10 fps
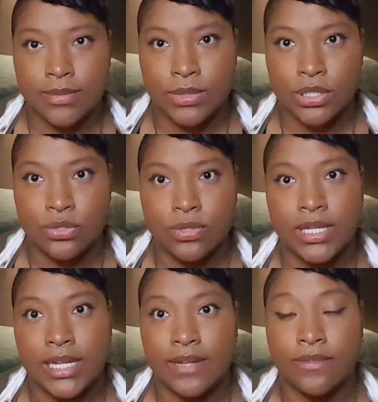which is really
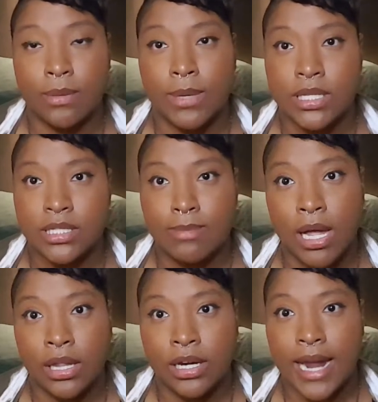neat, from a
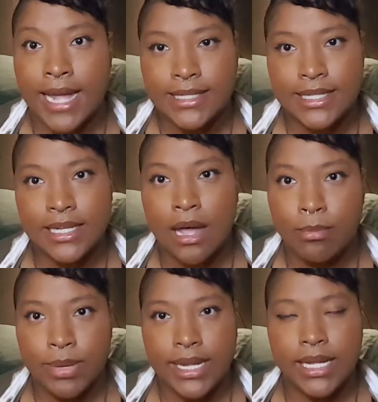smaller Etsy
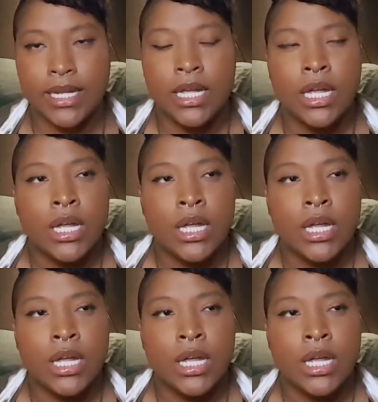company.